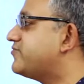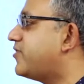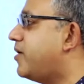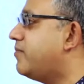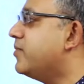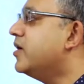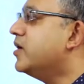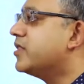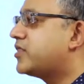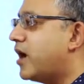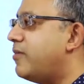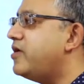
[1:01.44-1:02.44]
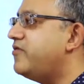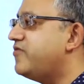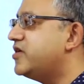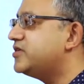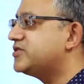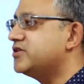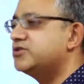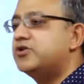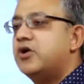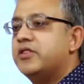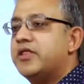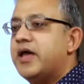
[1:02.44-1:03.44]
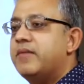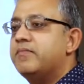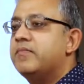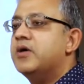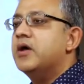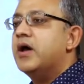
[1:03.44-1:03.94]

from Tamil verses on them,